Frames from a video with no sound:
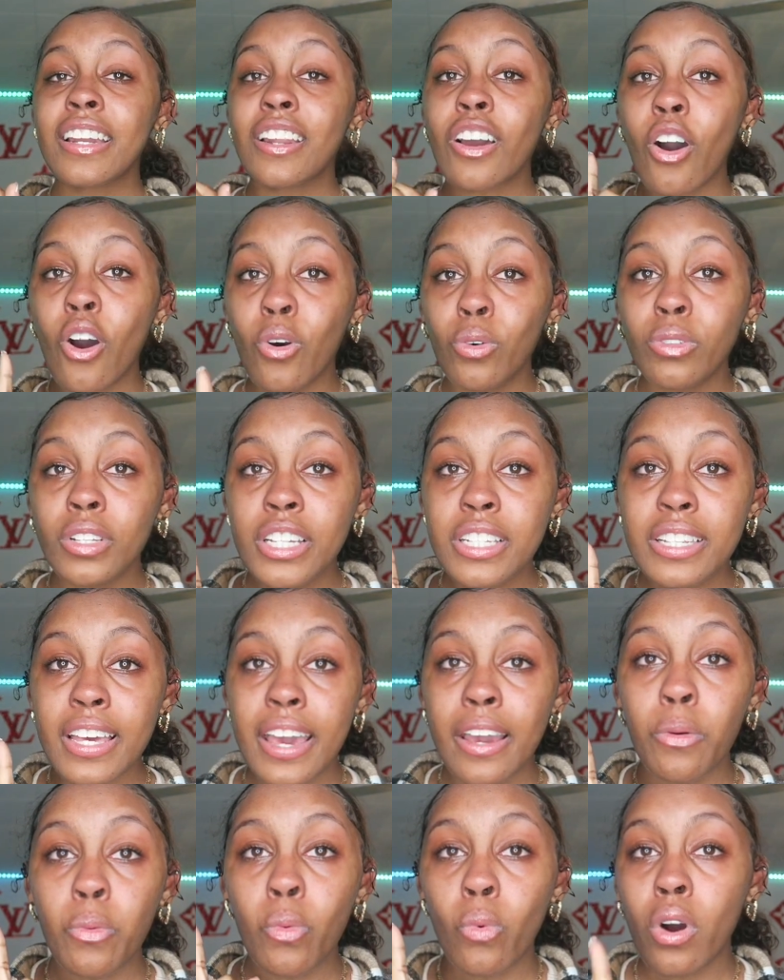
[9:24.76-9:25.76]
can only
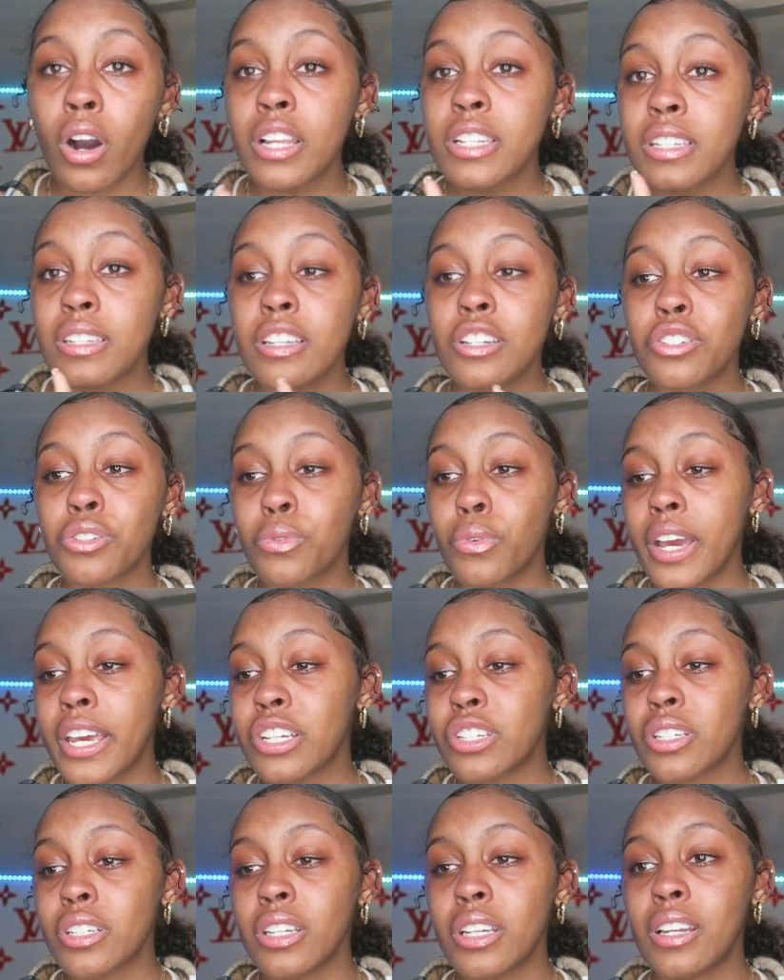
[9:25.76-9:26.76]
take one
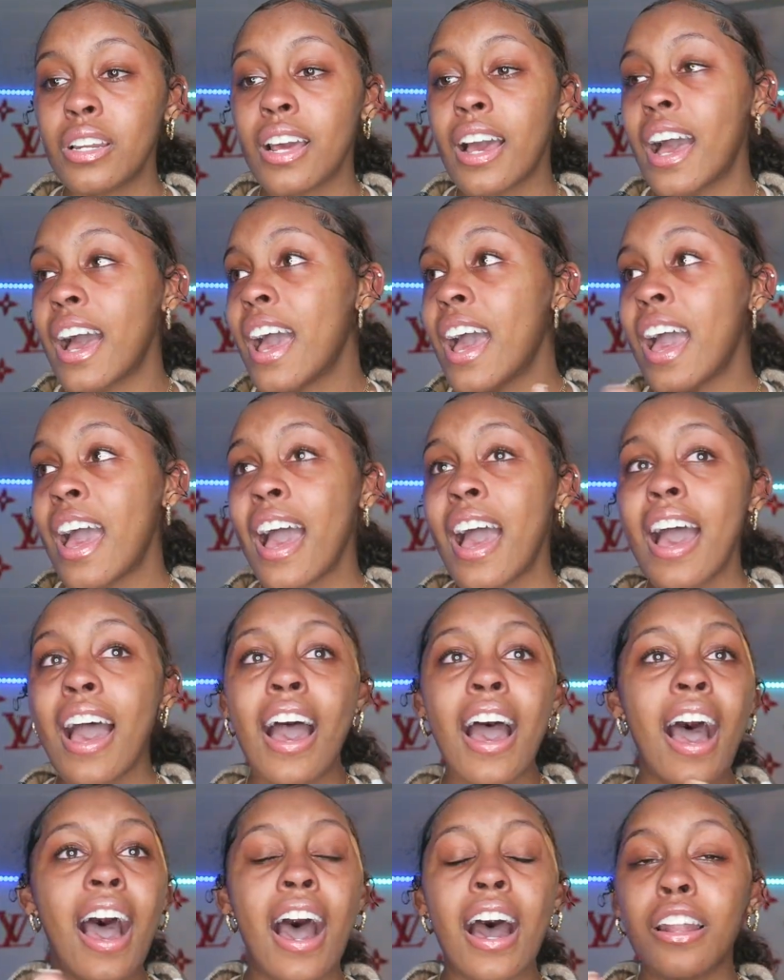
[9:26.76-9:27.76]
situation
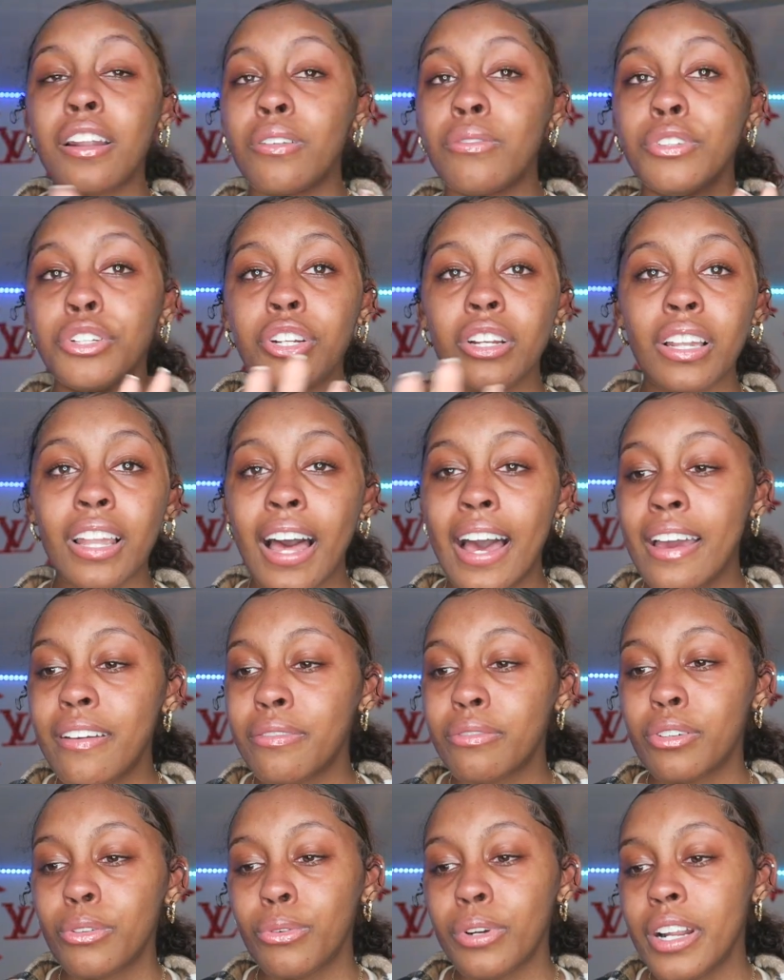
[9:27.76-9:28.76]
out of your
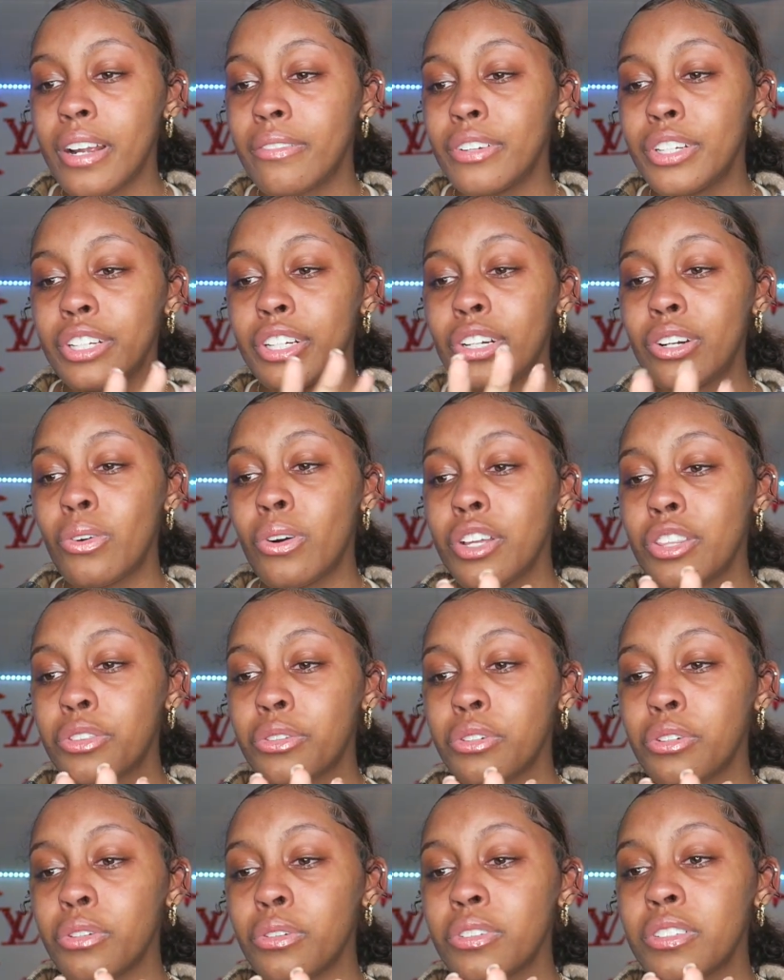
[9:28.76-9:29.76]
life or whatever you're going
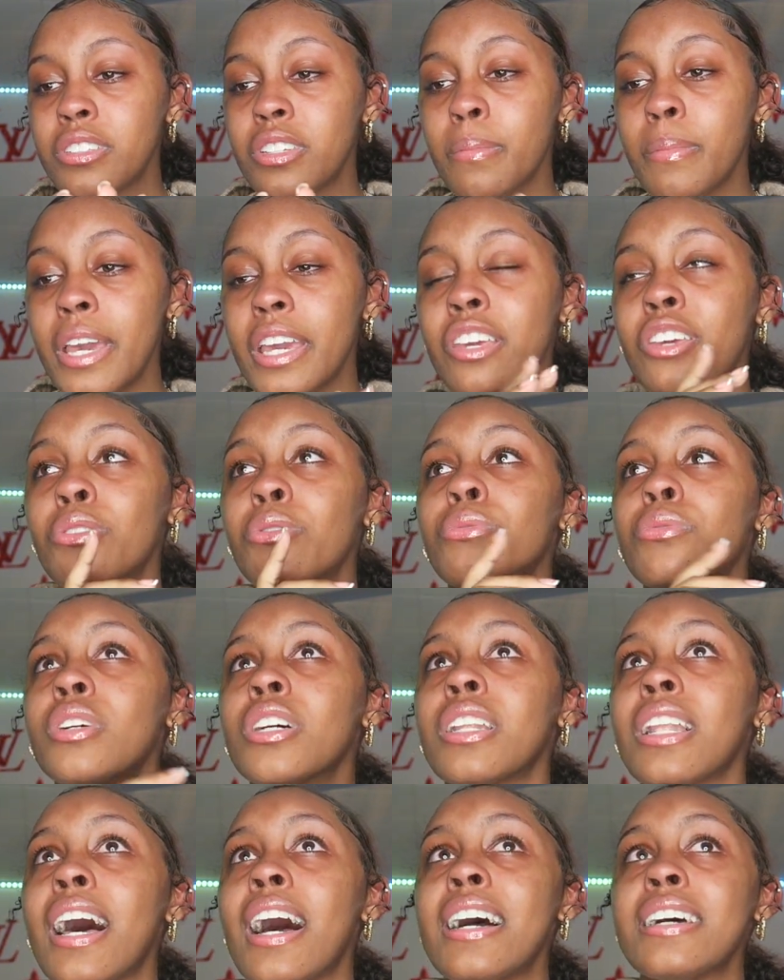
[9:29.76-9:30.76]
through to make you
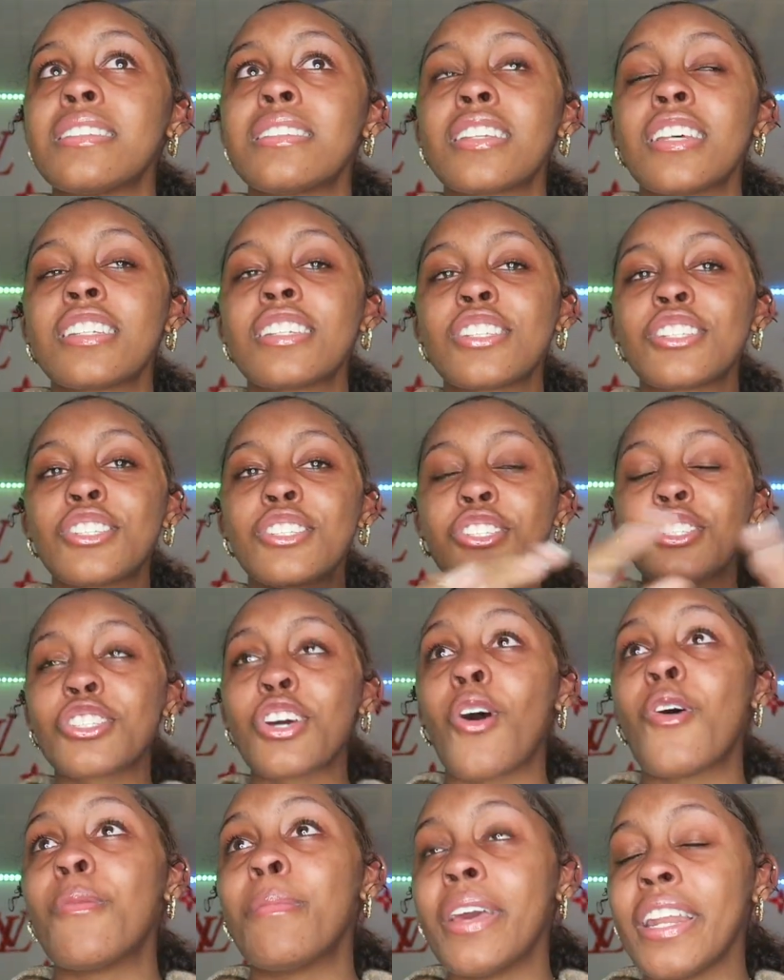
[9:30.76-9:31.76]
realize
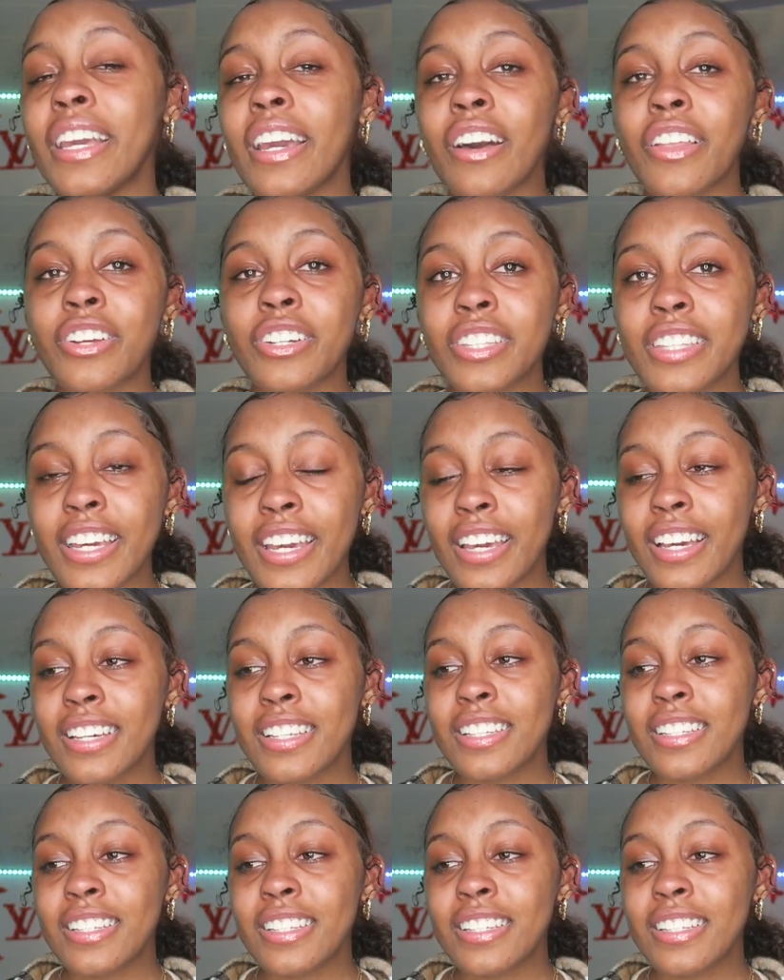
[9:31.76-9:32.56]
so many other things.